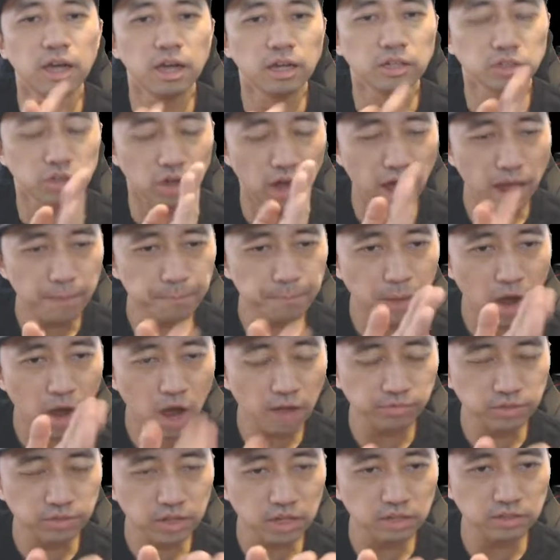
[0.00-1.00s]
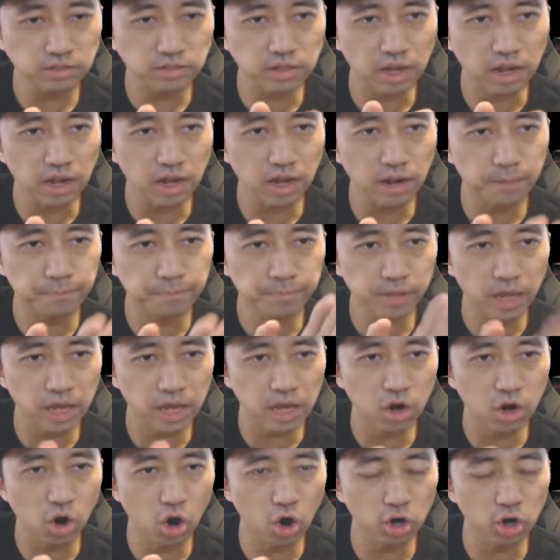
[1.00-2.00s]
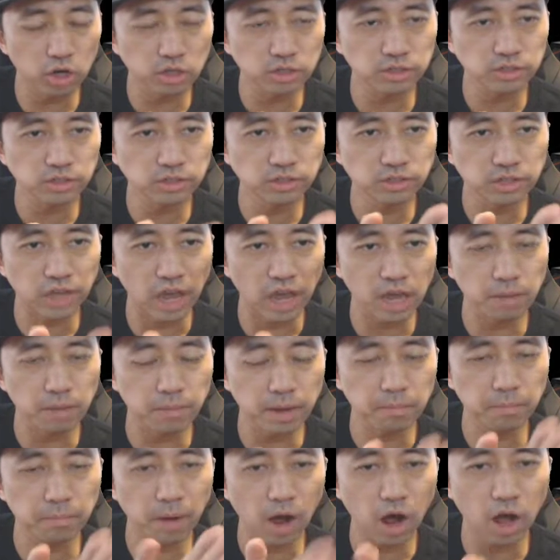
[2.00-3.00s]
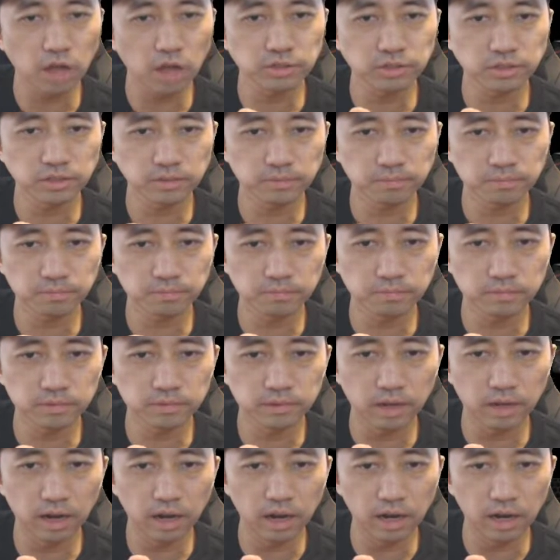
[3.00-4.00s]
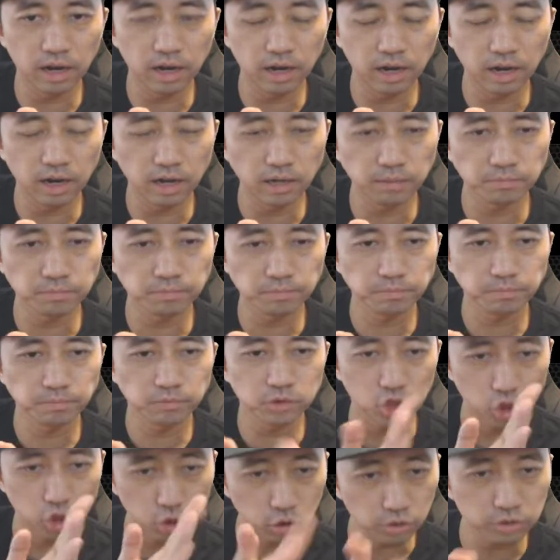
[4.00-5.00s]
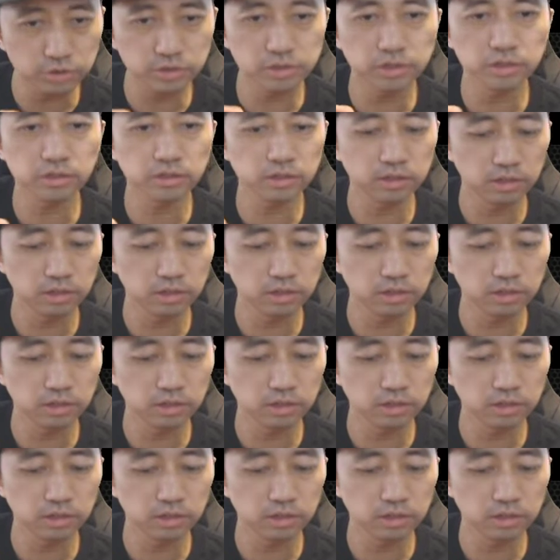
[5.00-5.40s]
so I bought this uh, Aorus gaming box uh, used